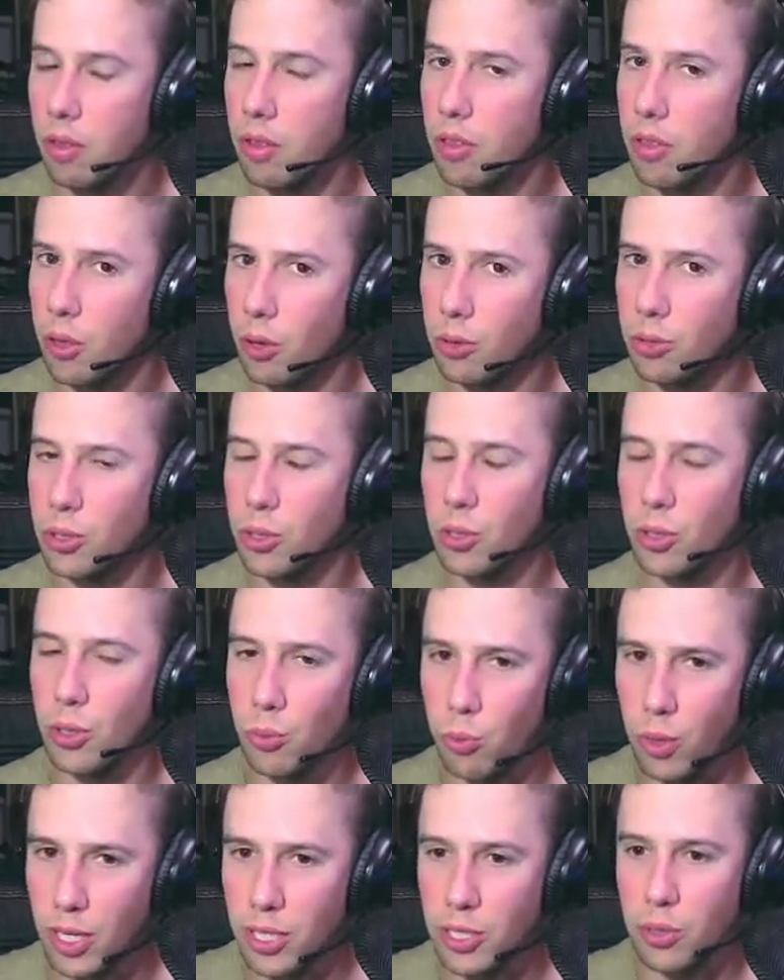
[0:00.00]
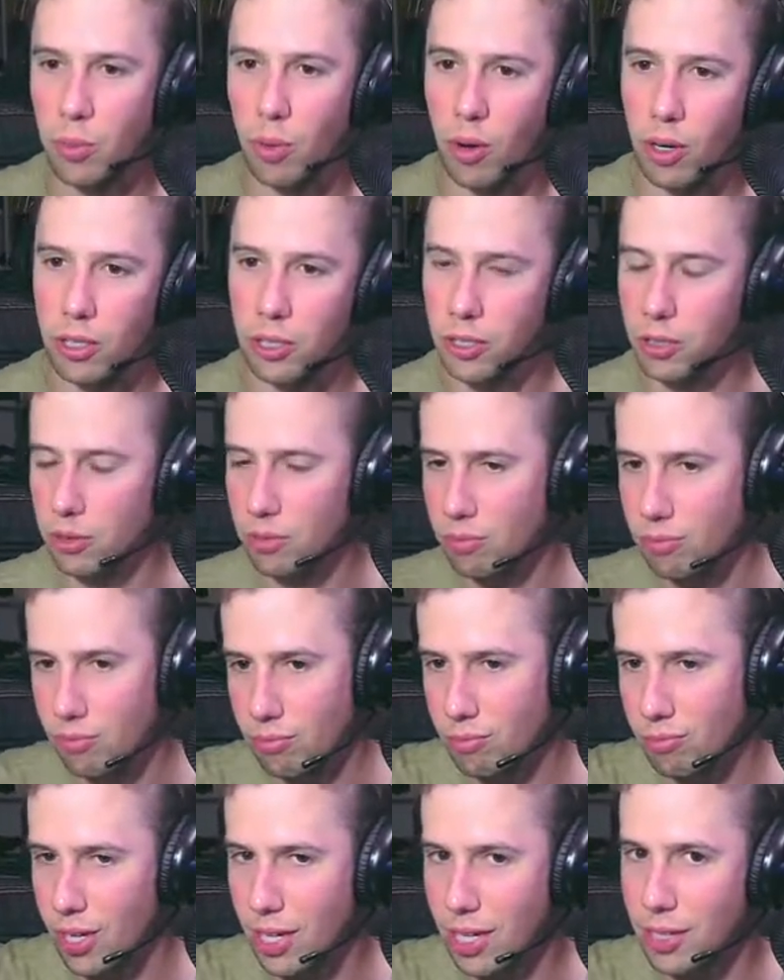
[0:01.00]
Those are the wristwatch
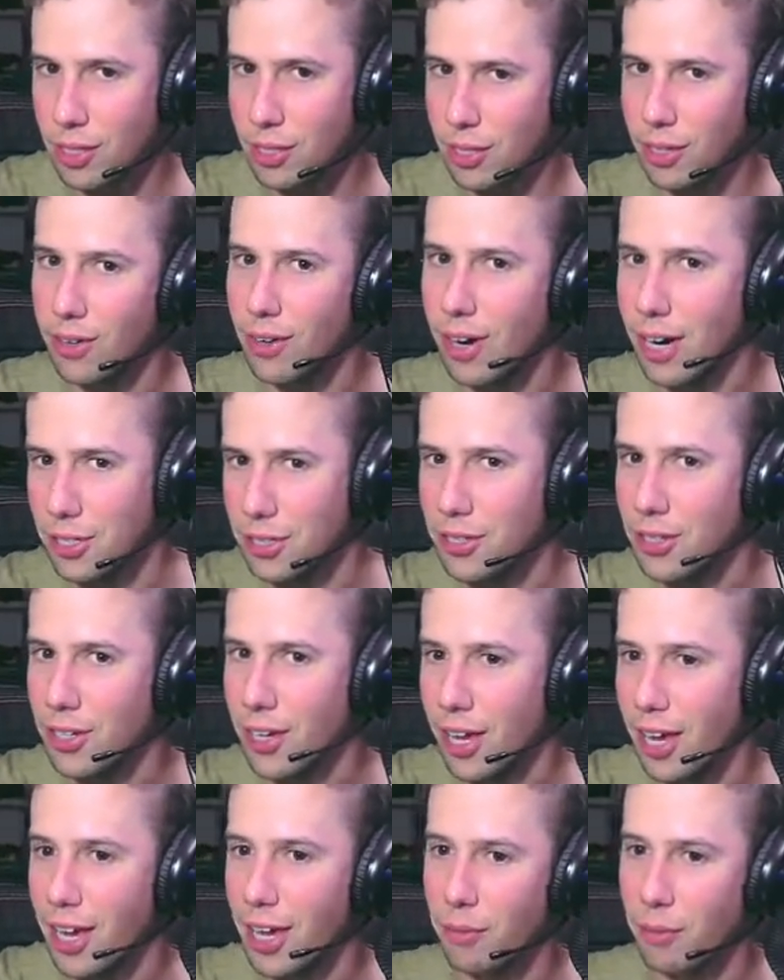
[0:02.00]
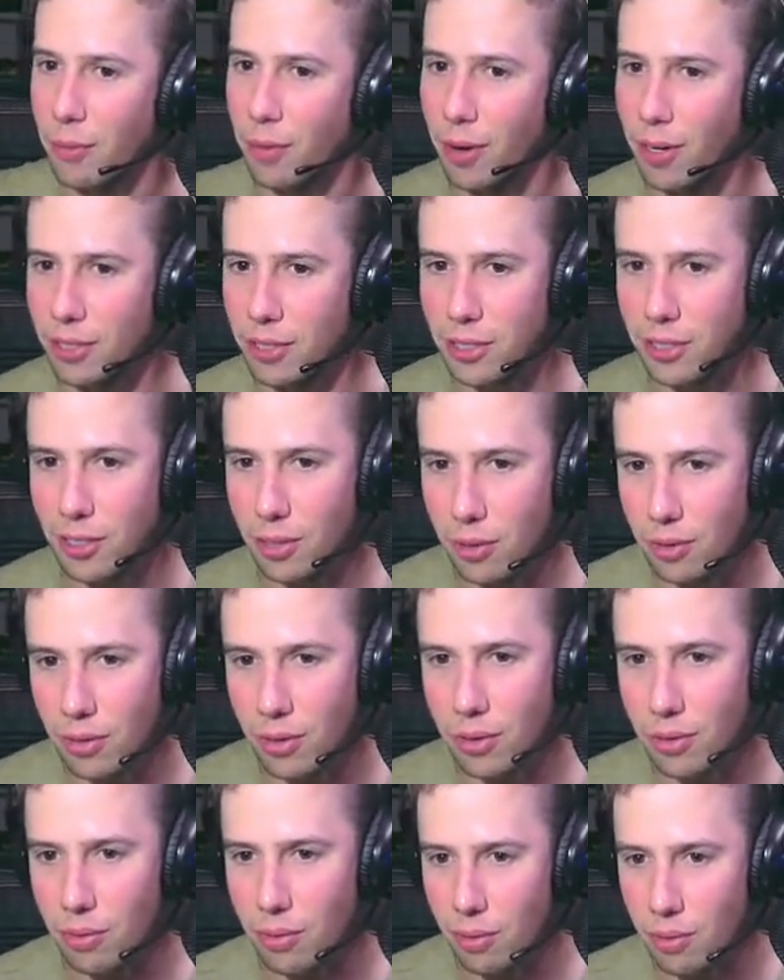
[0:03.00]
thingies that are actually hand watch. Cool,
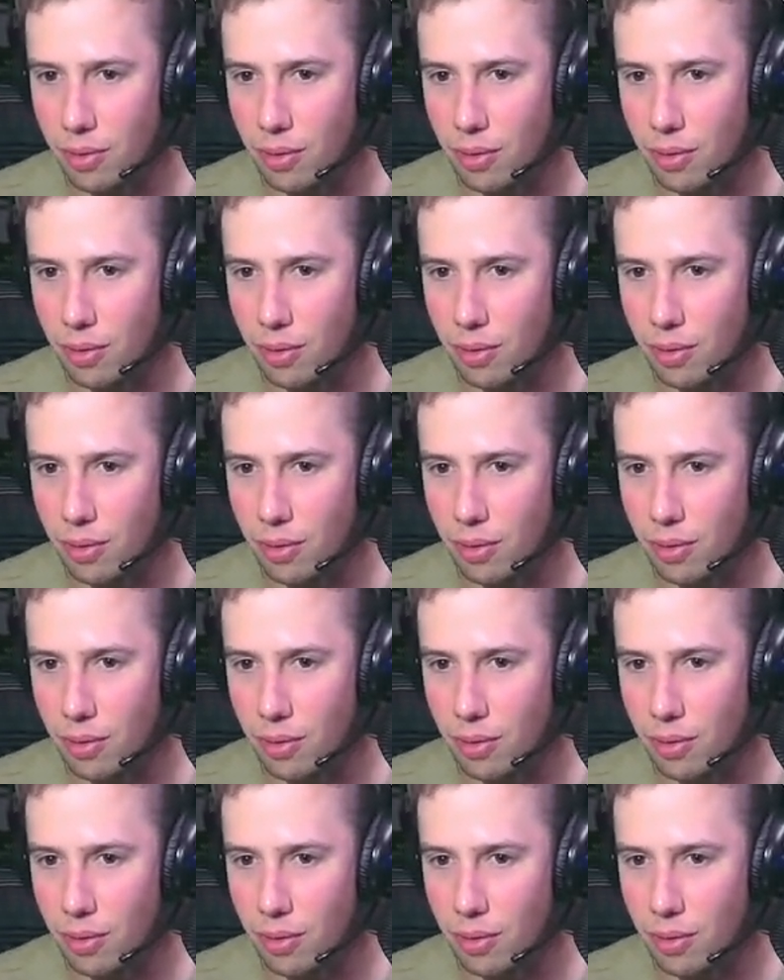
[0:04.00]
cool.